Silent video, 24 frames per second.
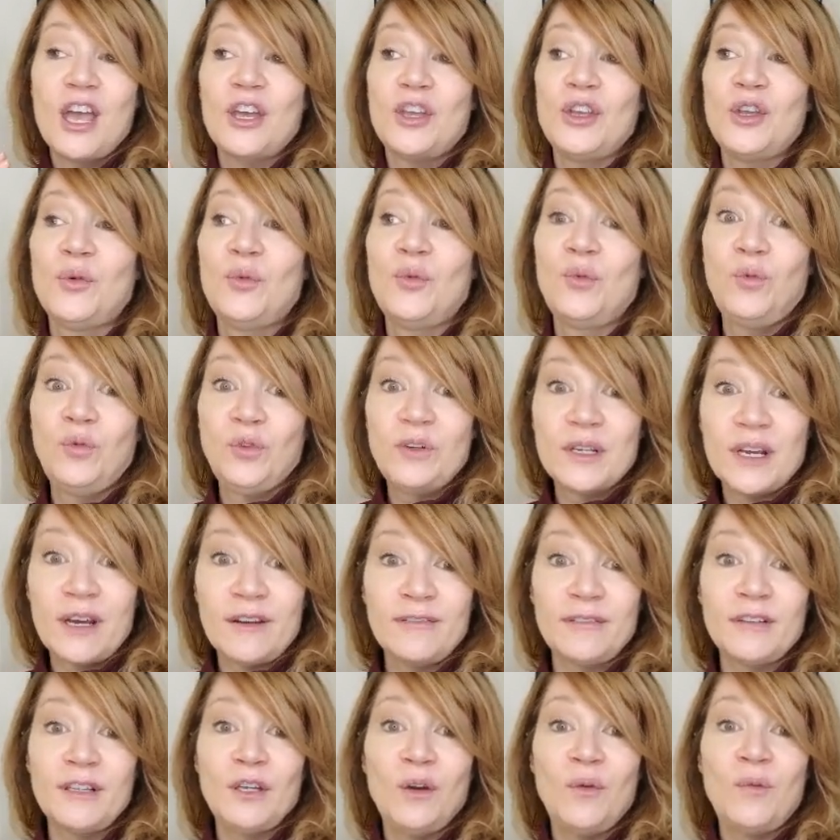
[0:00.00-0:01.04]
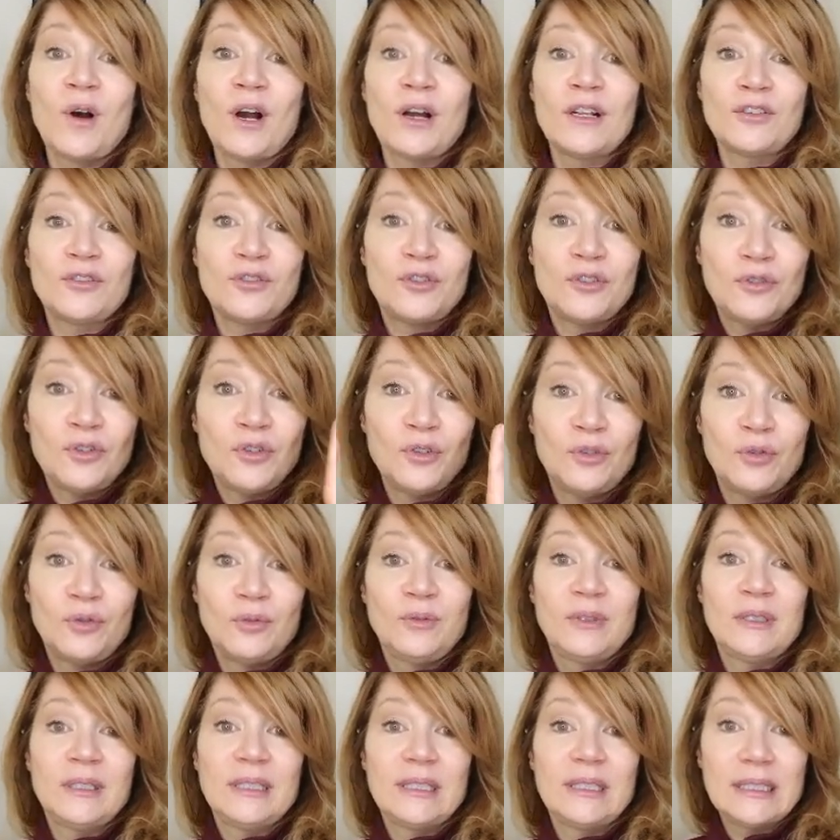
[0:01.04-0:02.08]
You definitely want to
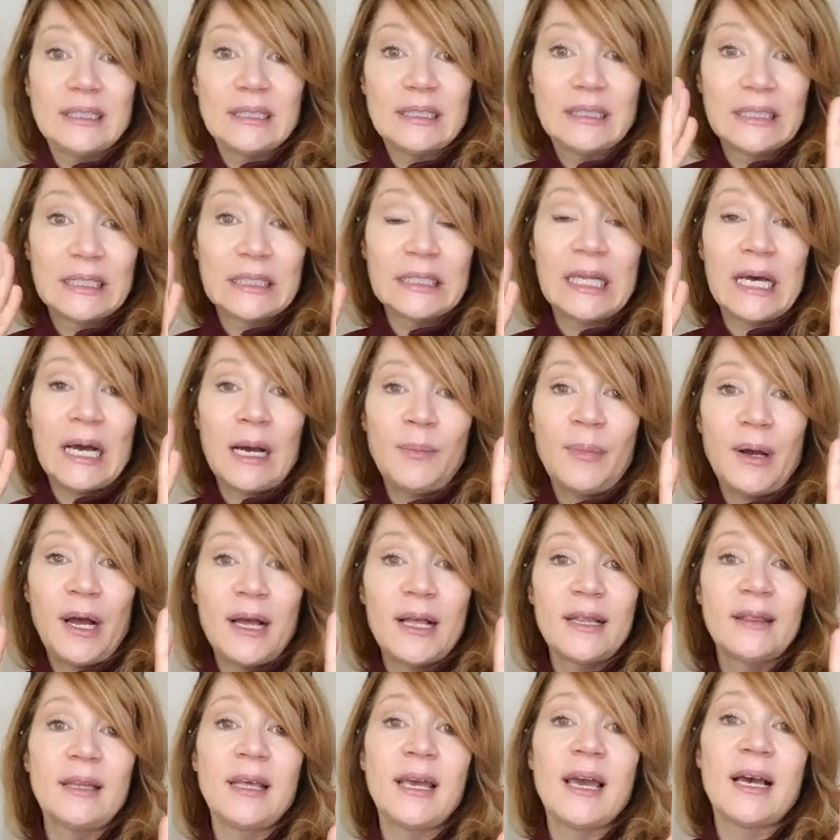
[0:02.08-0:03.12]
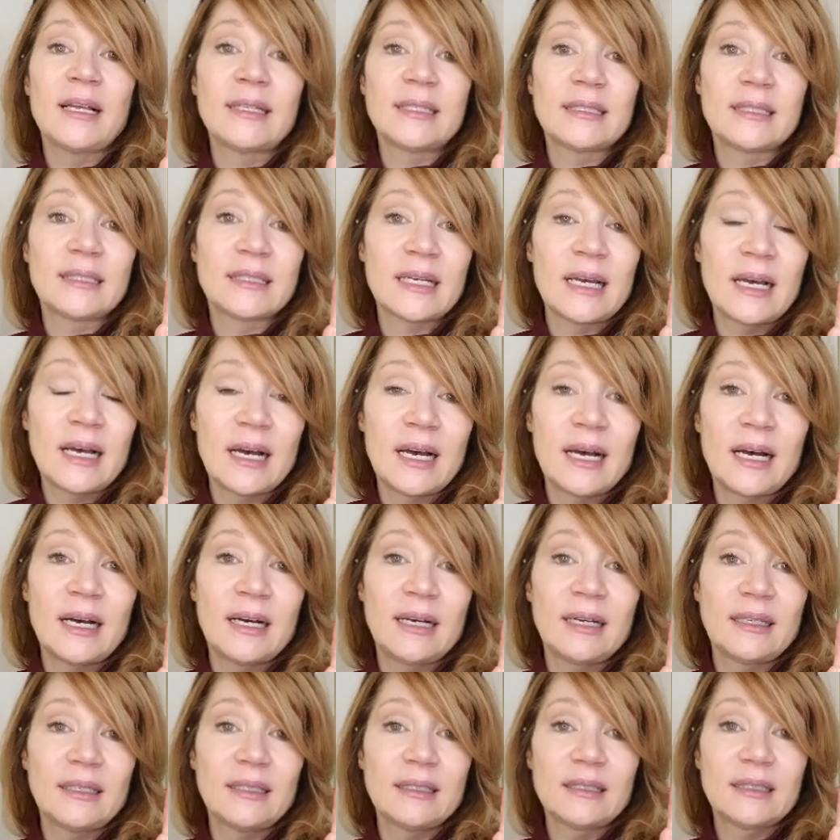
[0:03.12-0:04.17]
glob on
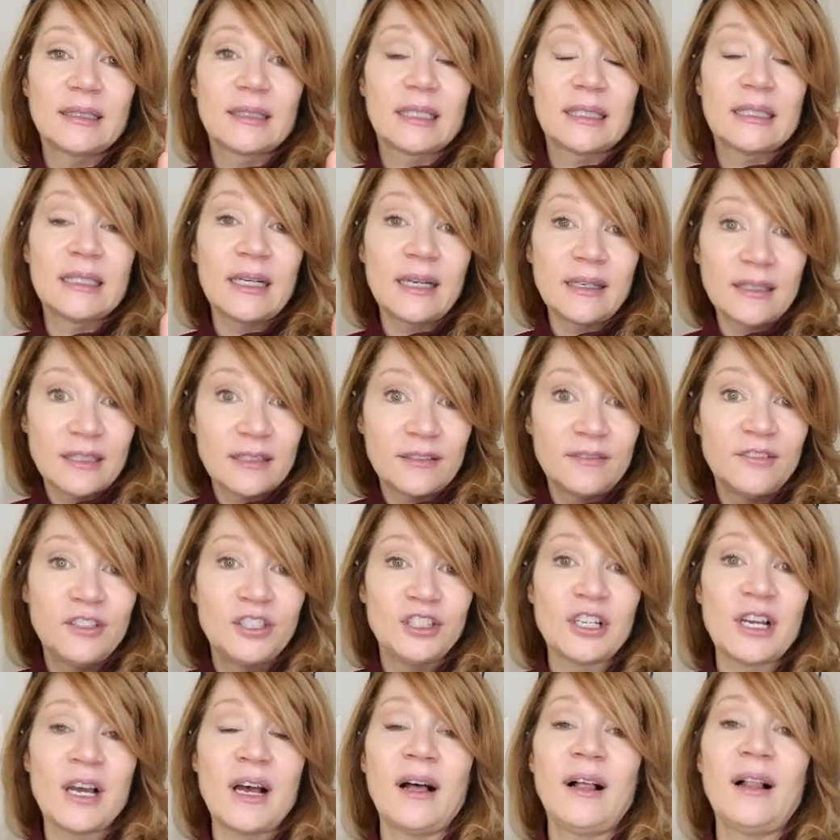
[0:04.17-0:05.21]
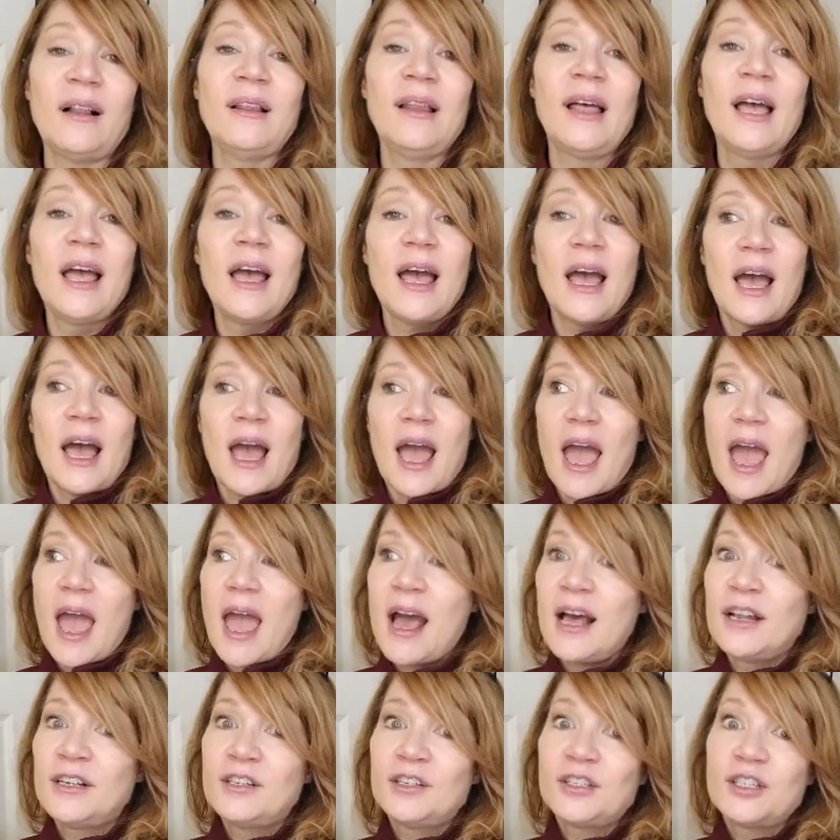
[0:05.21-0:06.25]
that conductive gel
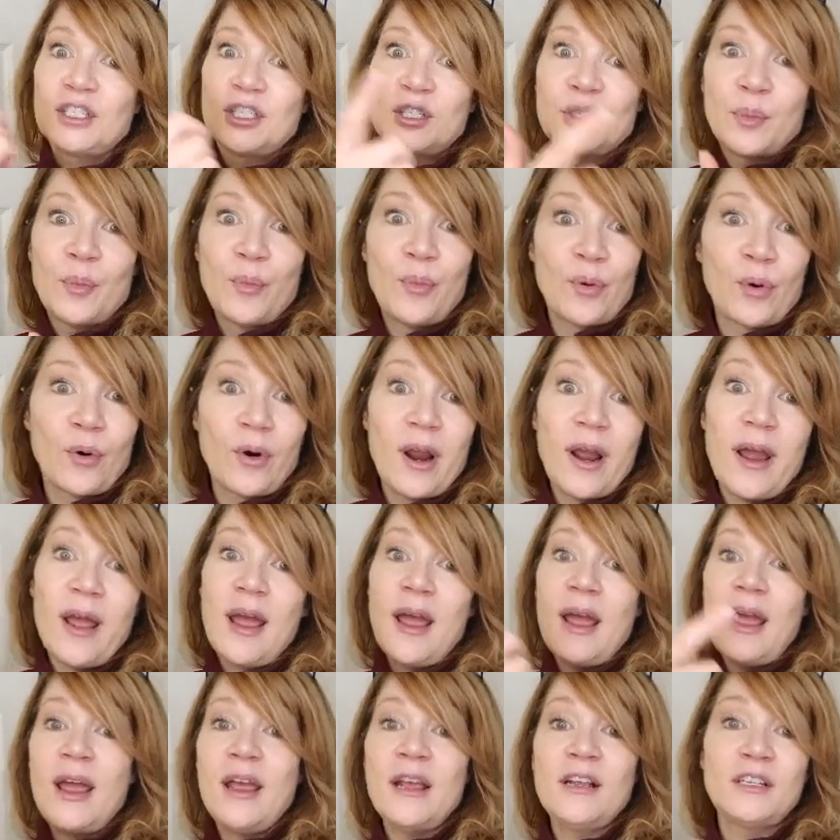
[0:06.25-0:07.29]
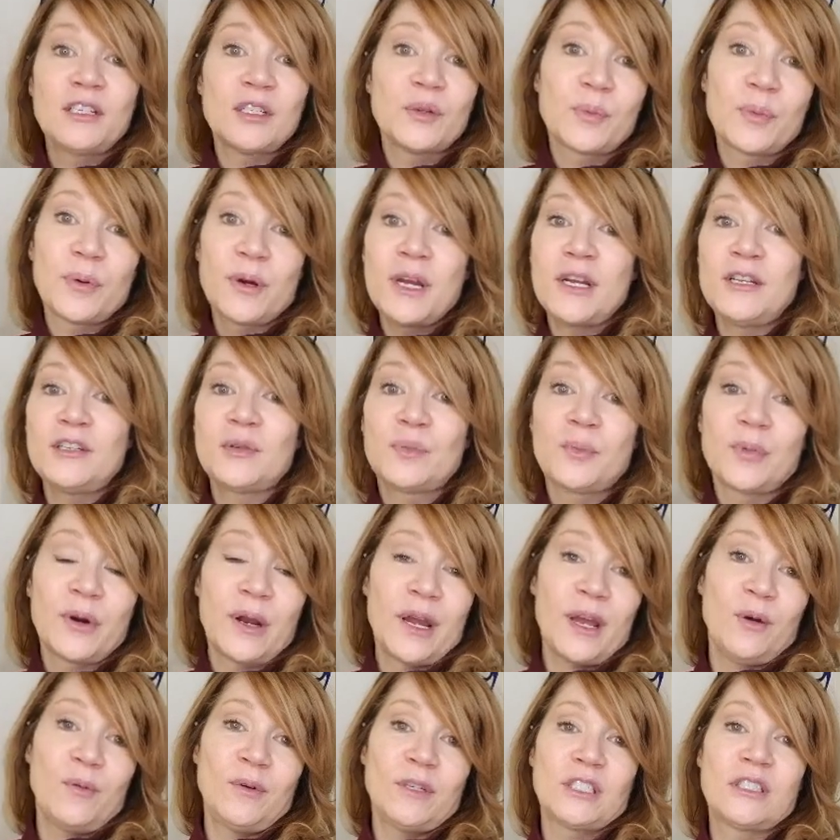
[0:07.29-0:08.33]
and spray,
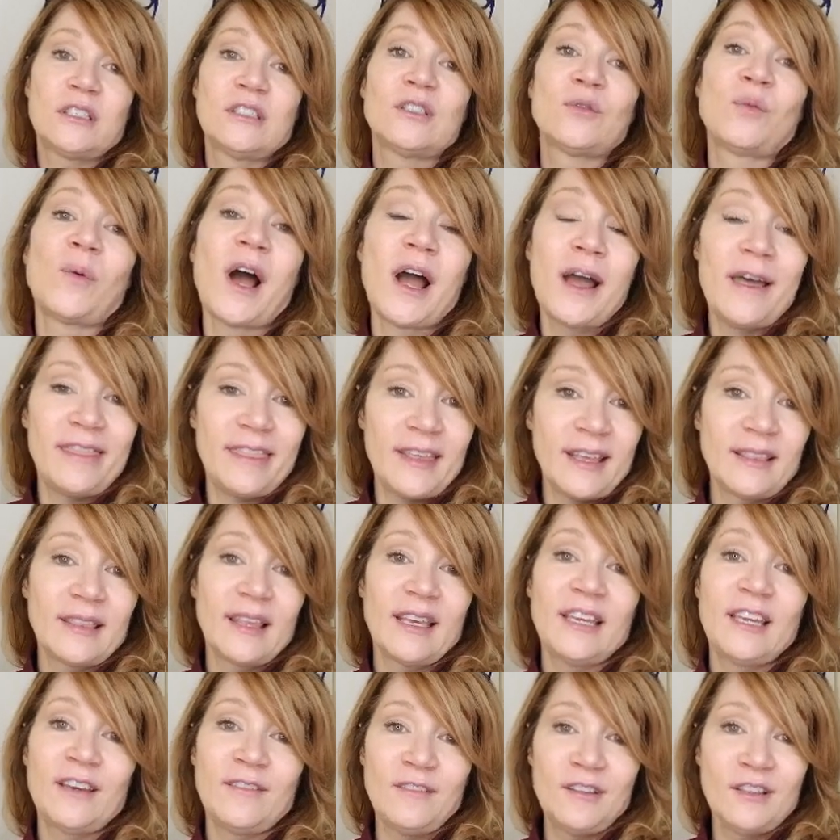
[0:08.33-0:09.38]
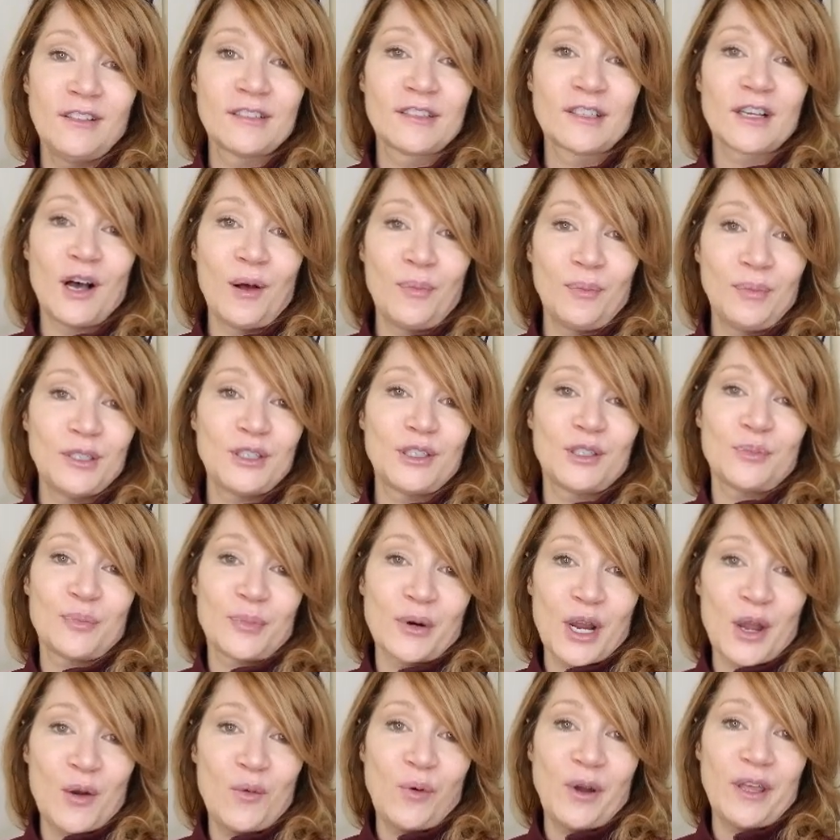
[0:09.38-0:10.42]
which is why I think they give you the Plla
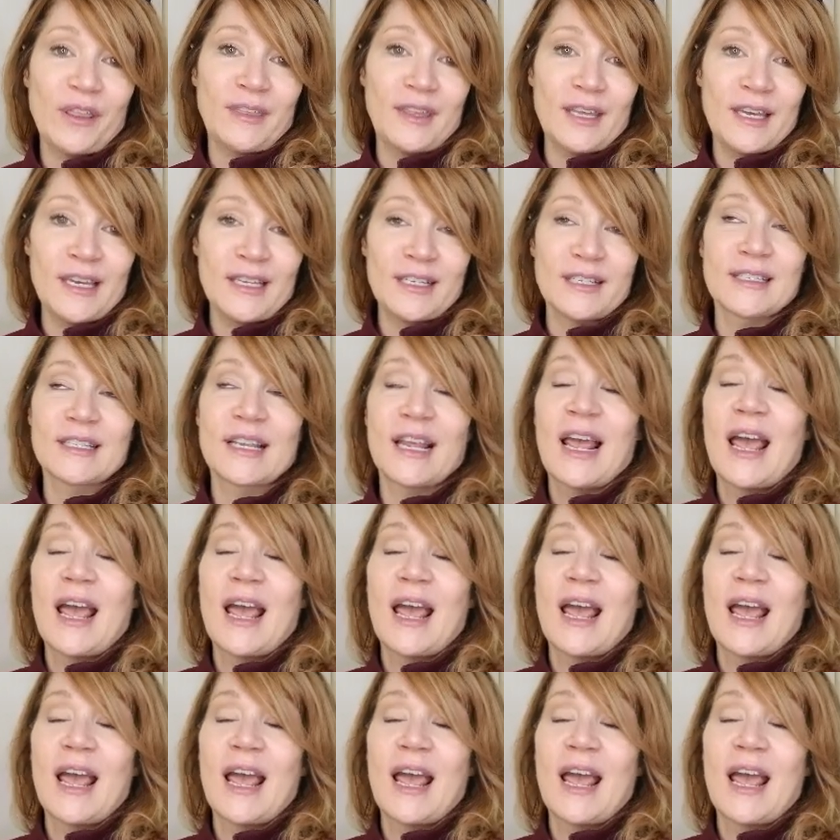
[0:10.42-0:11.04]
spray with it.